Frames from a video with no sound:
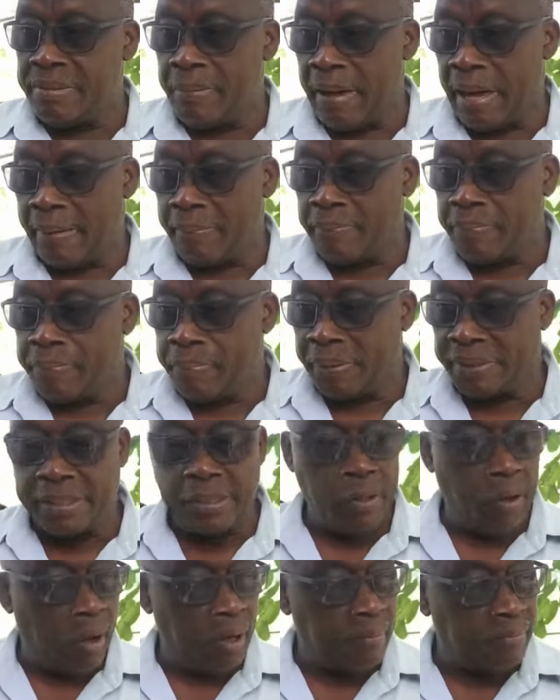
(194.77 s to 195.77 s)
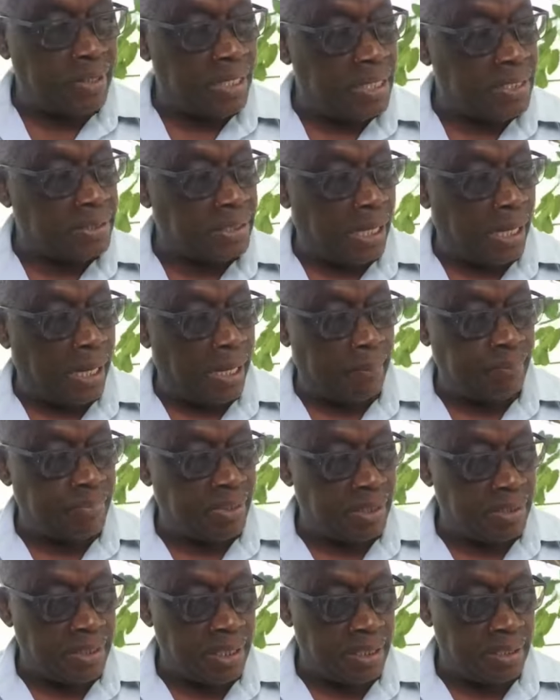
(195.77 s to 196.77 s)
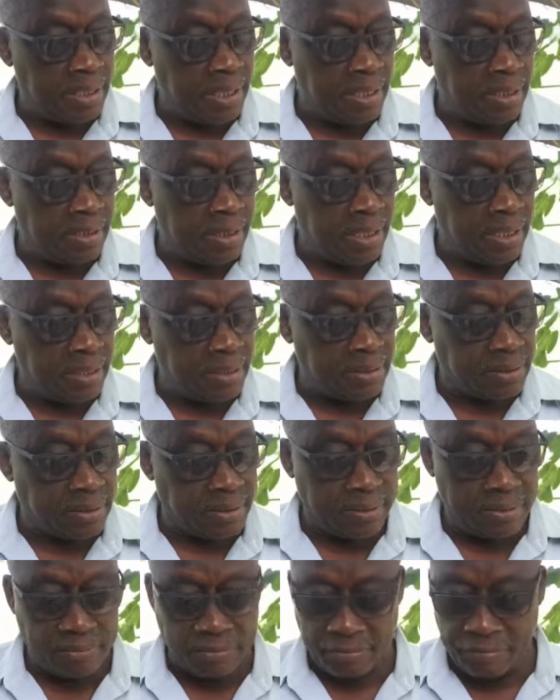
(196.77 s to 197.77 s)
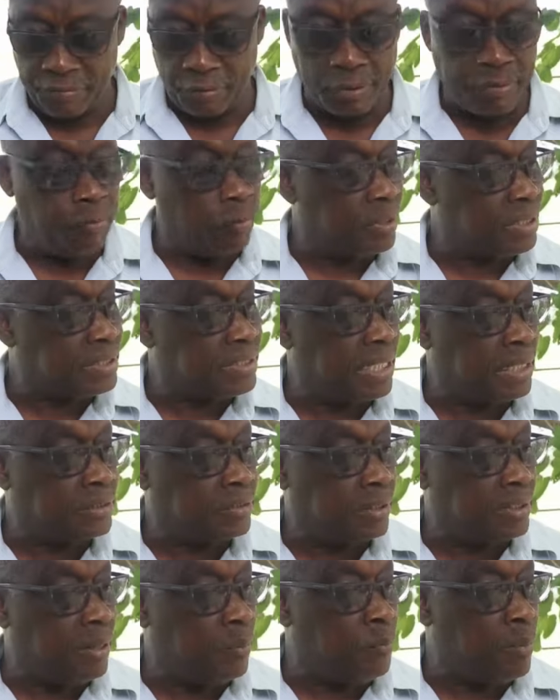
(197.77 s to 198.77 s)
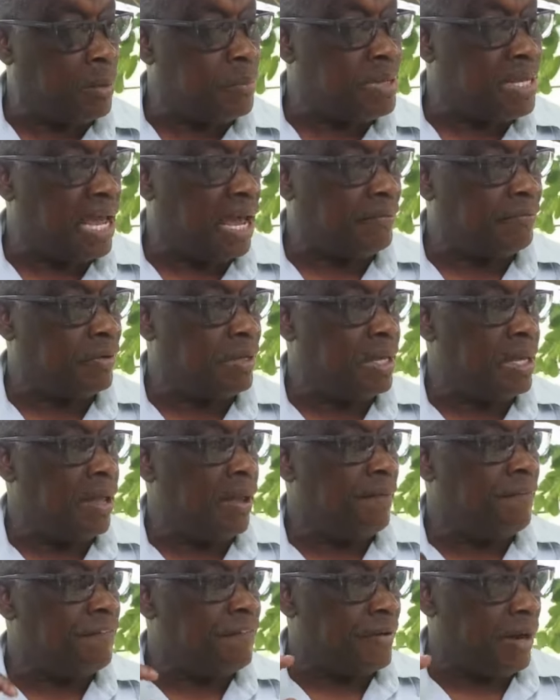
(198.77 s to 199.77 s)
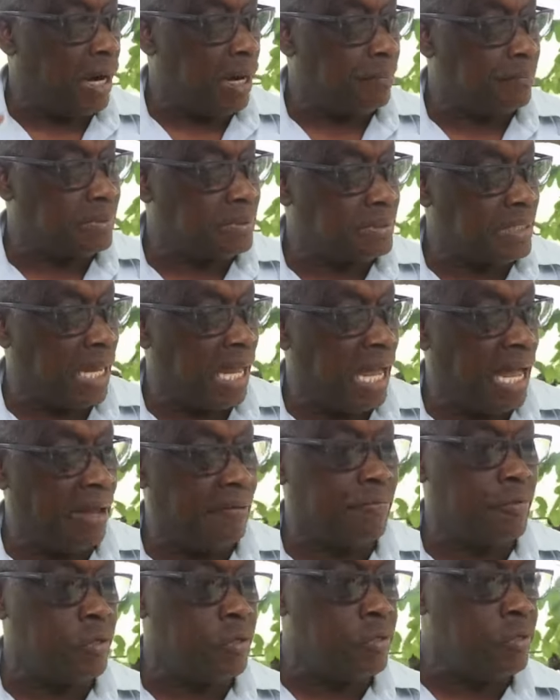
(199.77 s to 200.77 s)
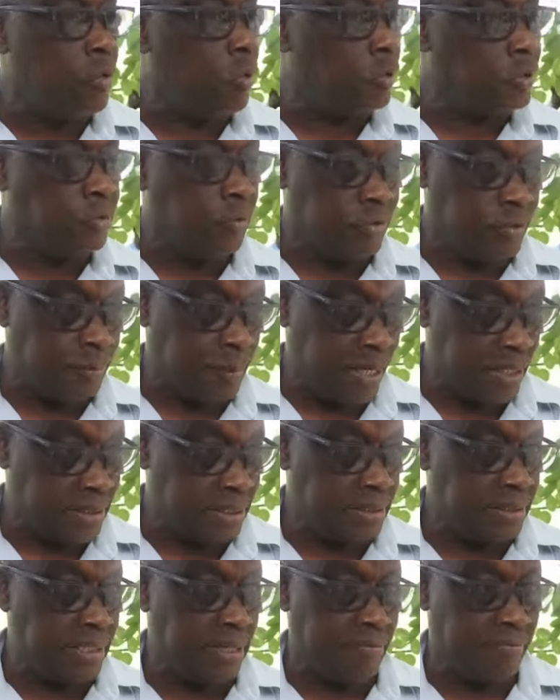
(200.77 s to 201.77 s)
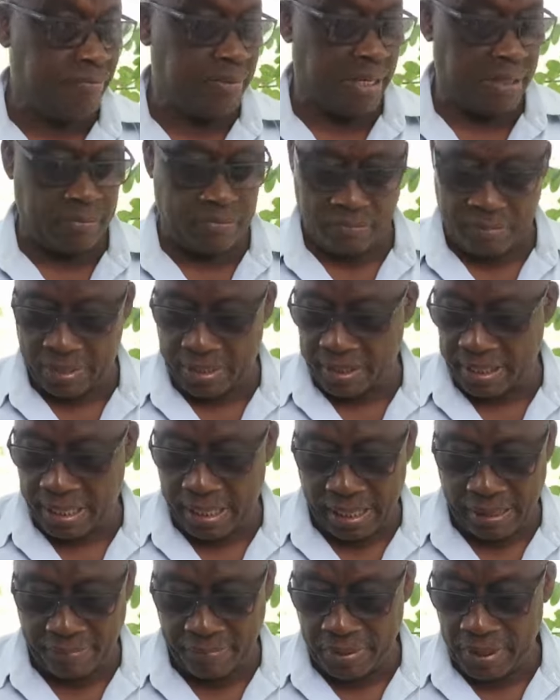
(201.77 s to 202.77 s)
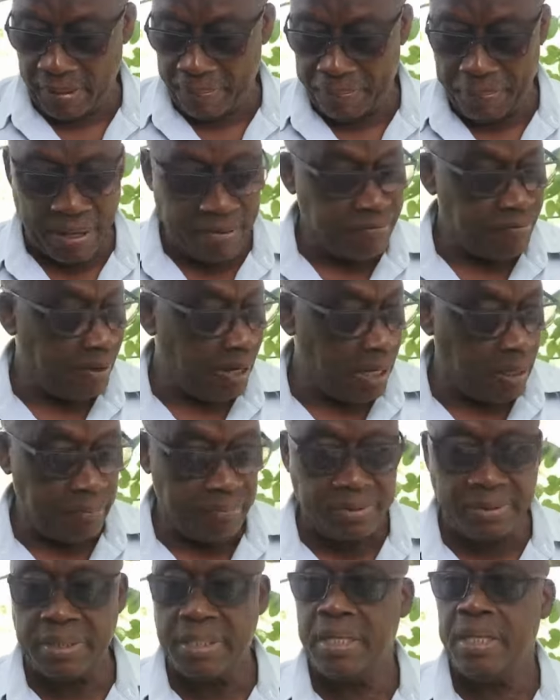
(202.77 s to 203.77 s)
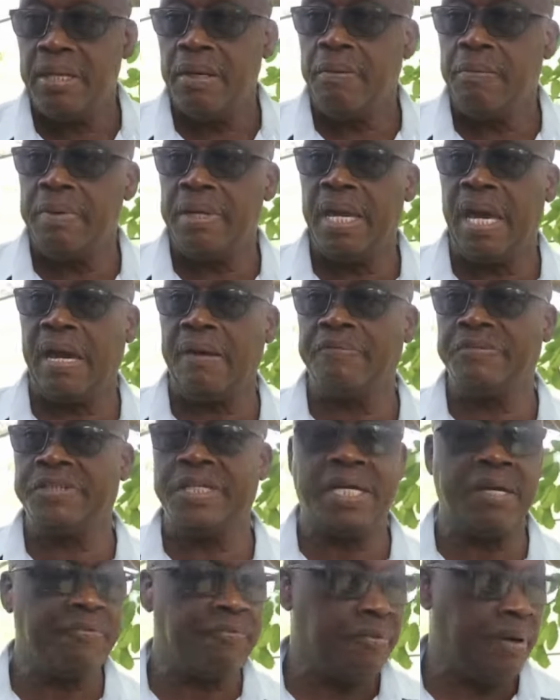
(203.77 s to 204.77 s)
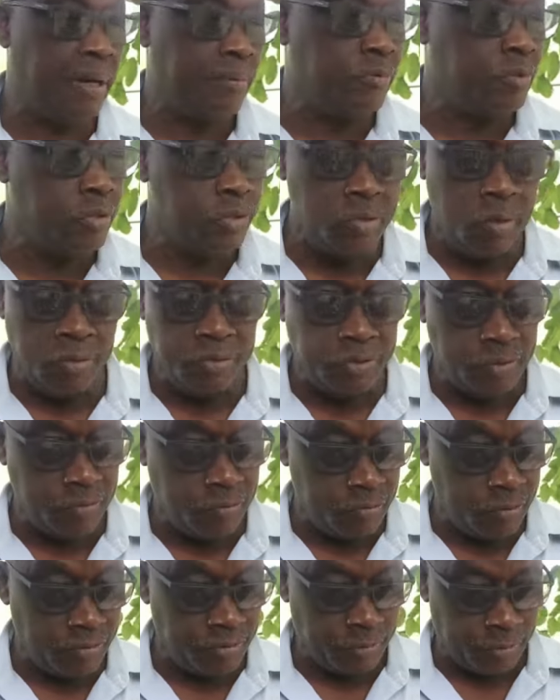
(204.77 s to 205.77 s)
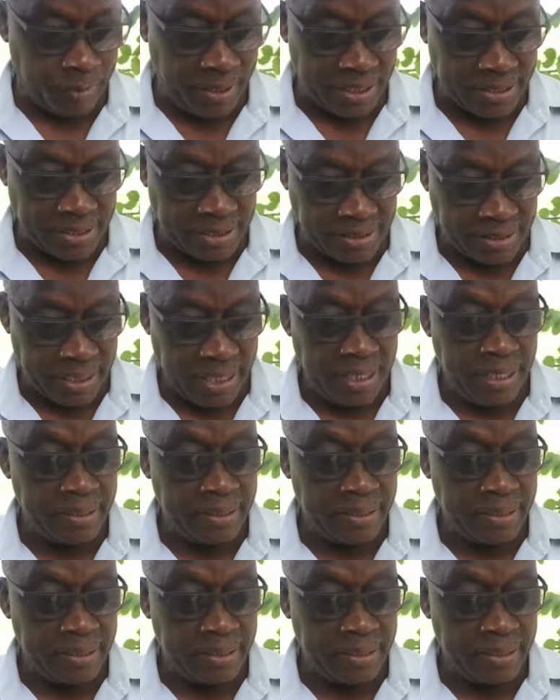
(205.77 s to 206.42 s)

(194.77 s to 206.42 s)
I'm putting all of these photovoltaic cells on them. When we have farms that have huge use spaces, like pig farms, we have chicken farms, huge use spaces,